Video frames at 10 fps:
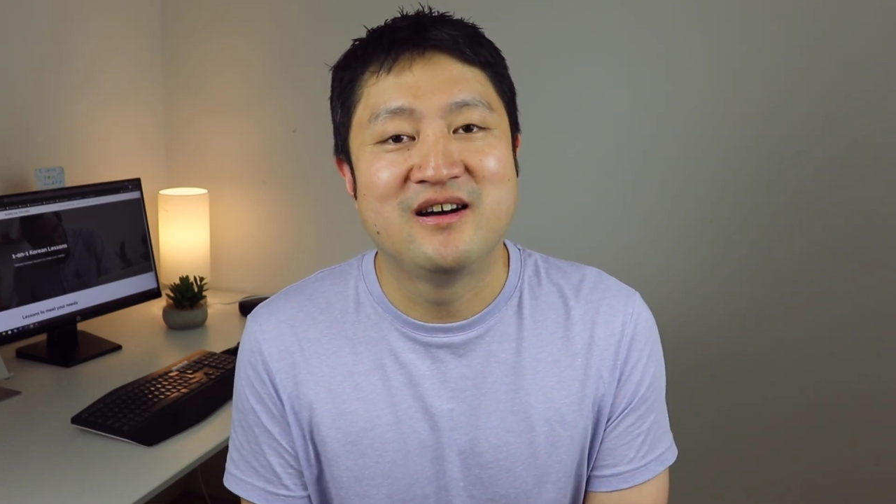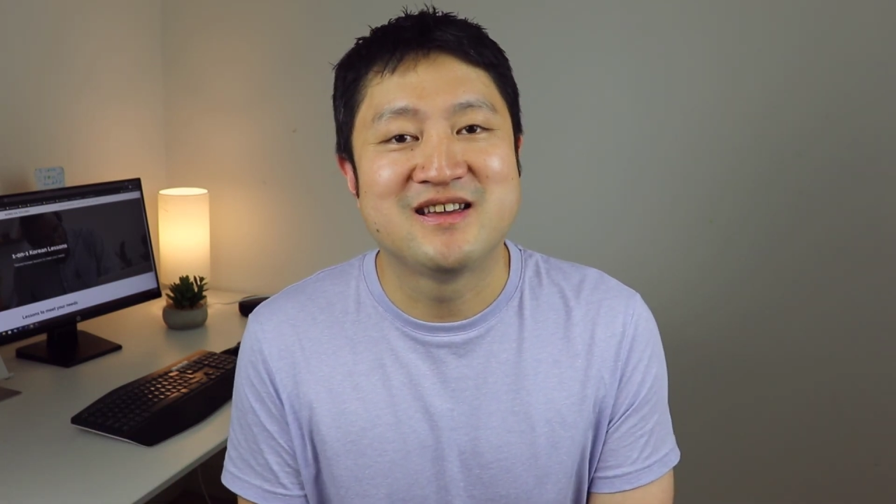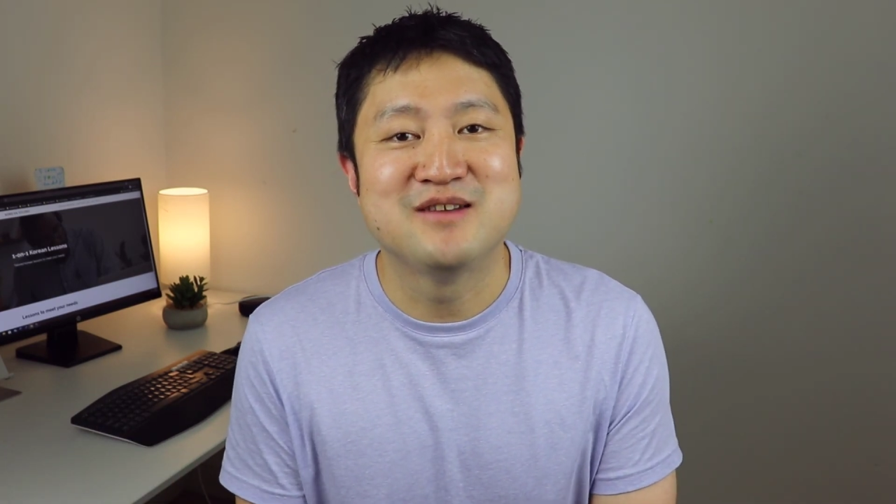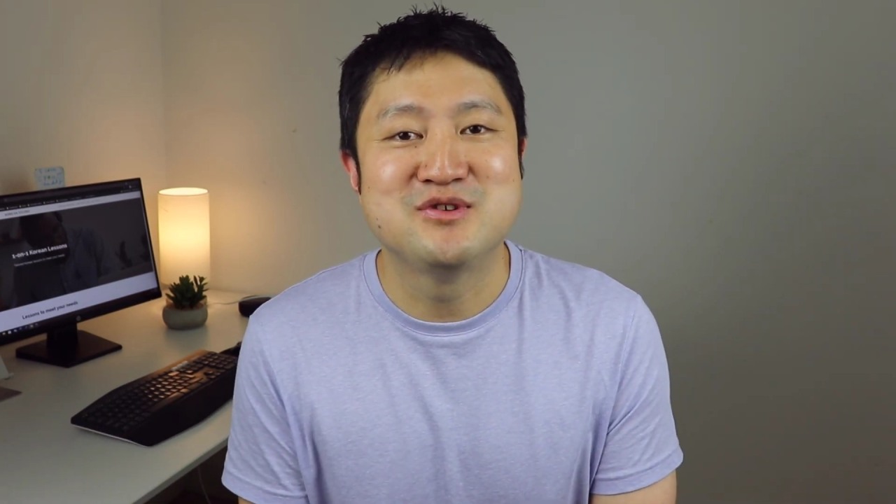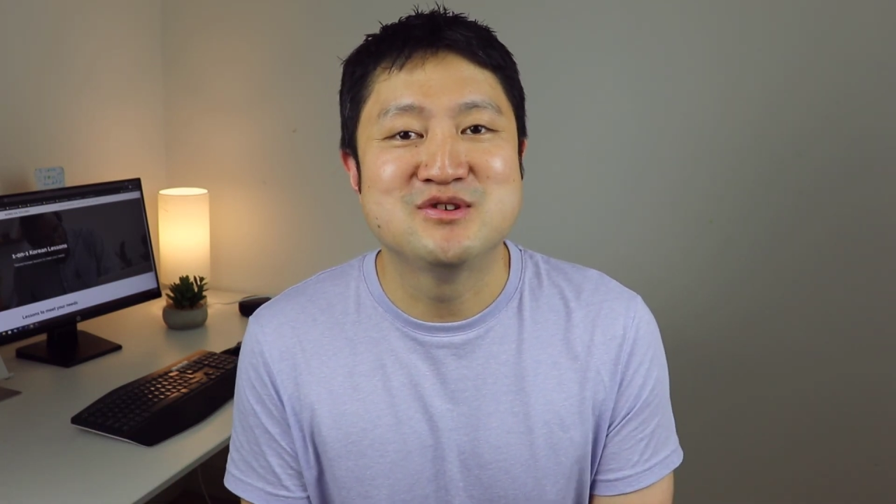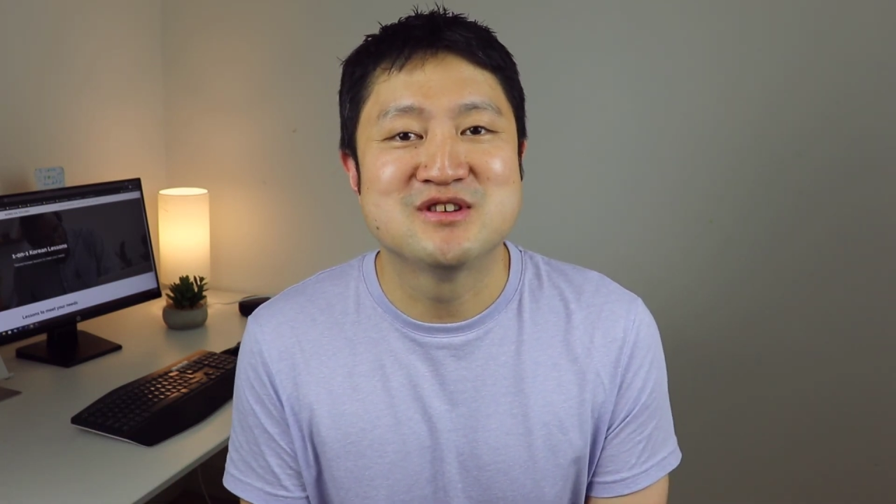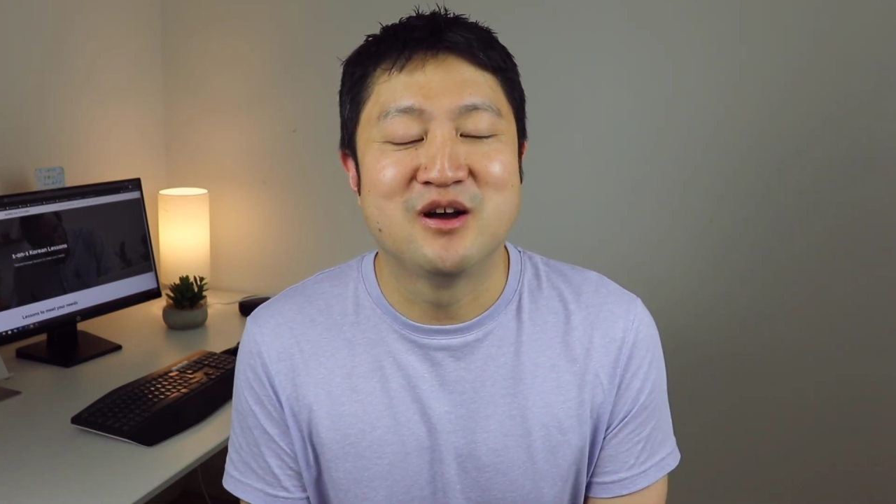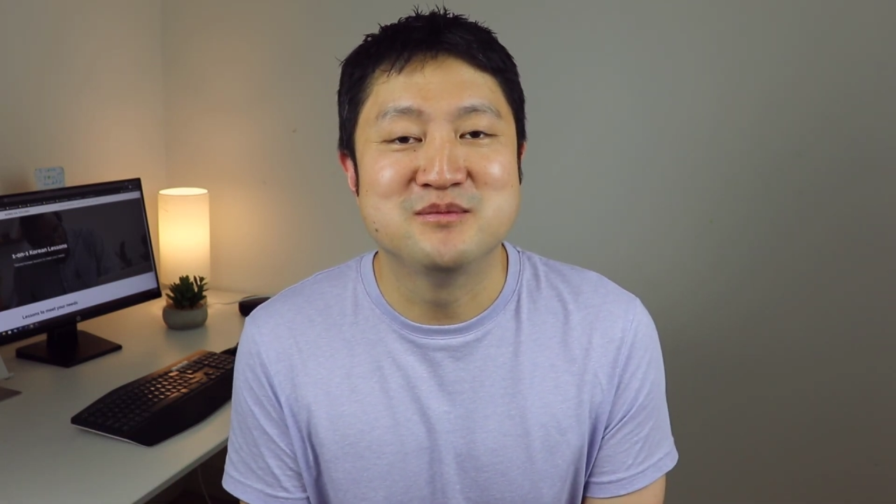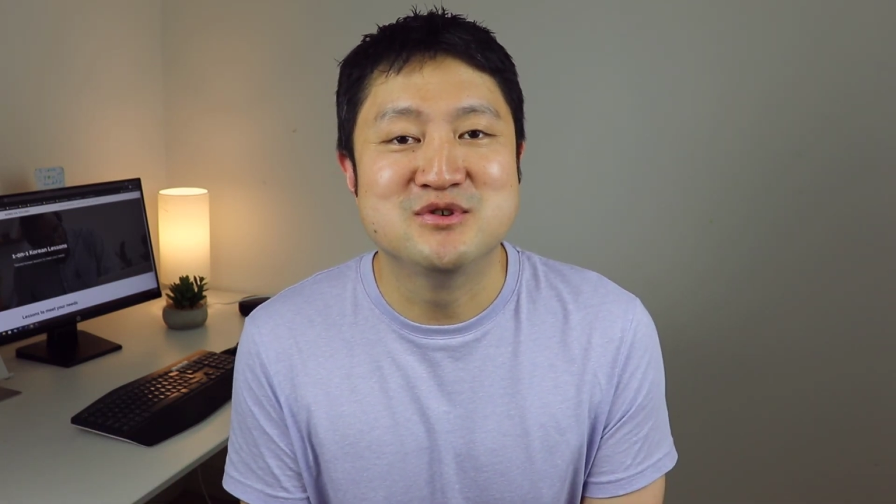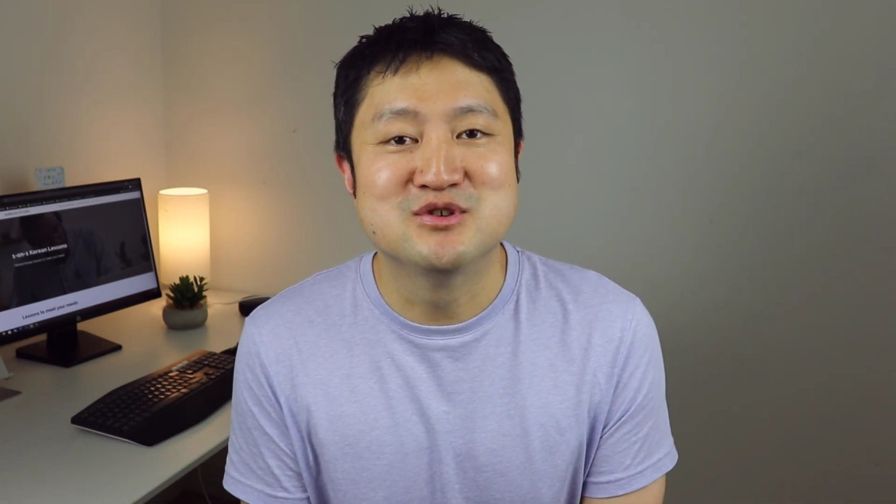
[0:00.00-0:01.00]
gave you
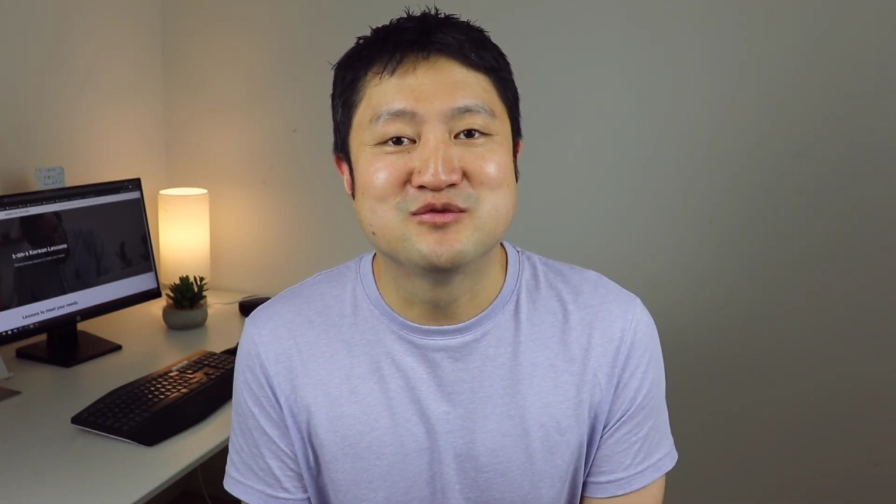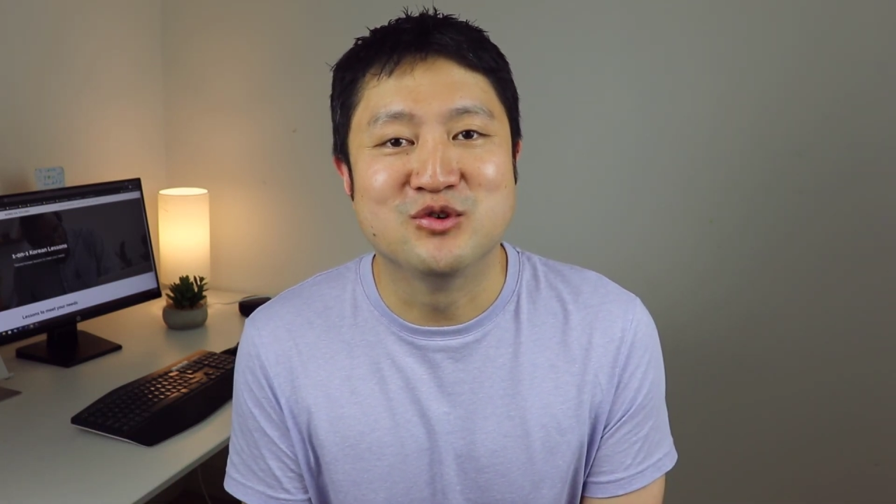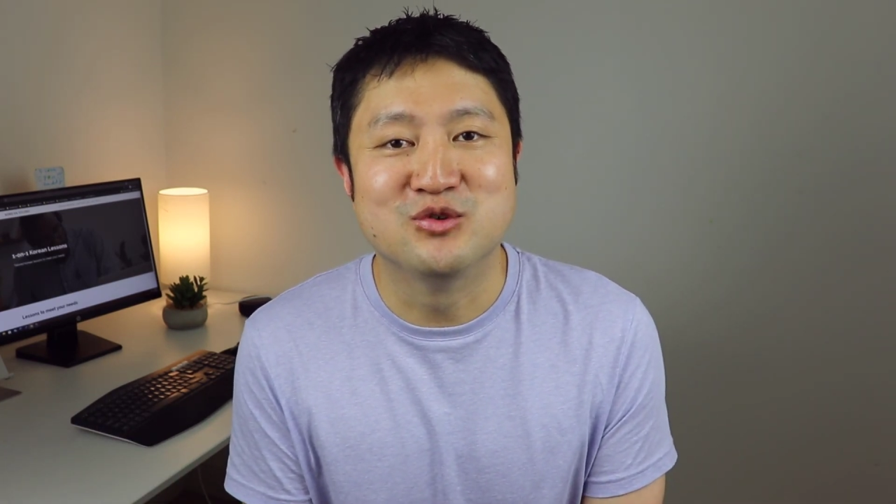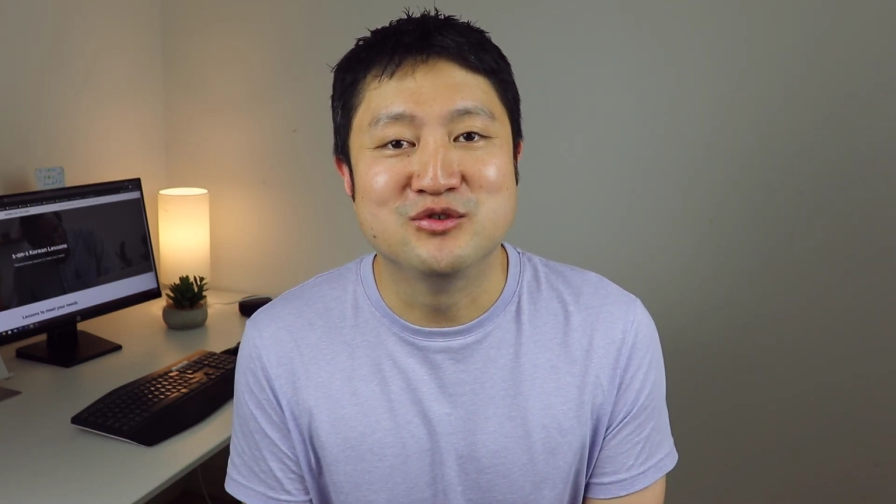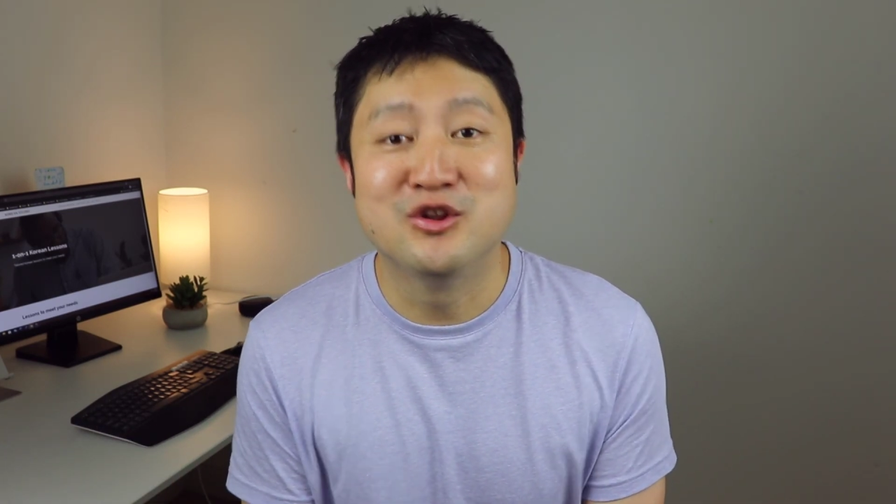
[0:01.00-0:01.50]
some useful